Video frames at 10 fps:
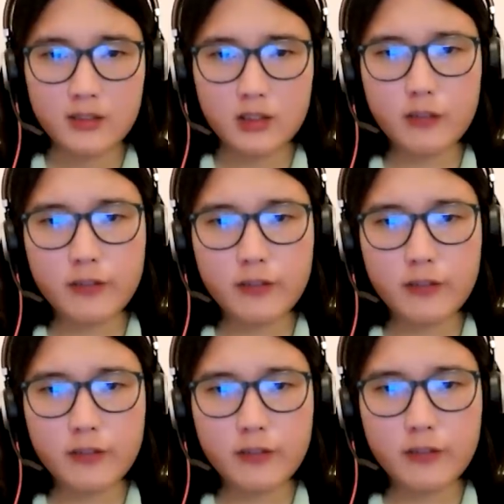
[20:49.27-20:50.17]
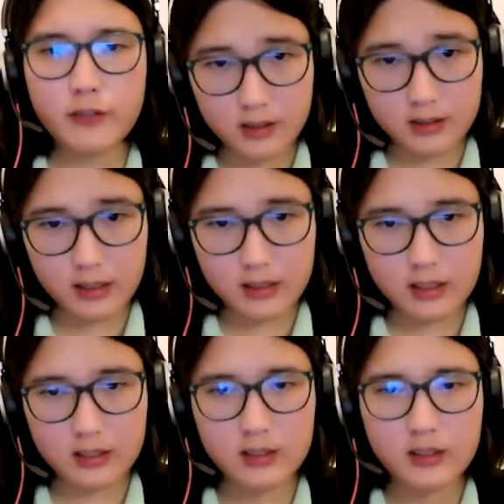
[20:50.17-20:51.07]
to fix tobacco
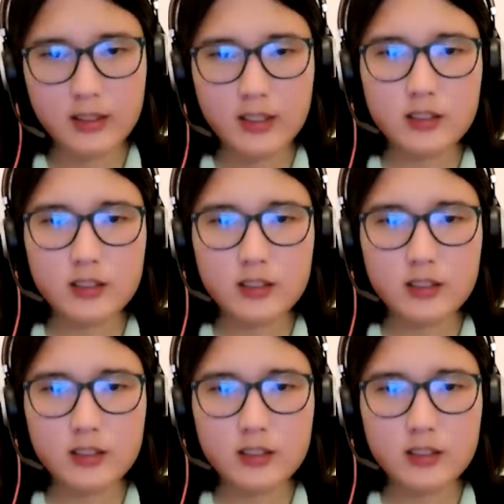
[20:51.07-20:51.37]
addiction,